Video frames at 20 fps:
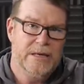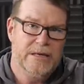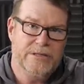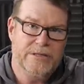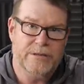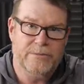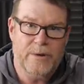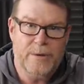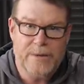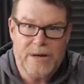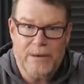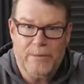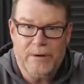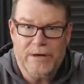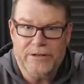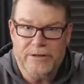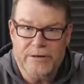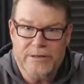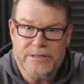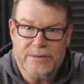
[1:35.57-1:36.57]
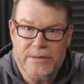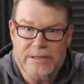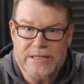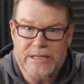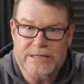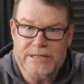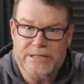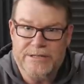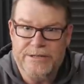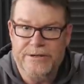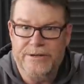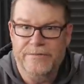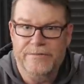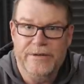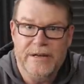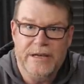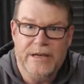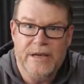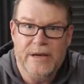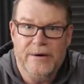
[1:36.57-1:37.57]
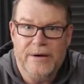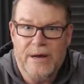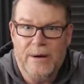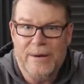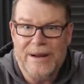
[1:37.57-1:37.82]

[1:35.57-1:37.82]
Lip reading: So what I want to do is I want to take this little video and I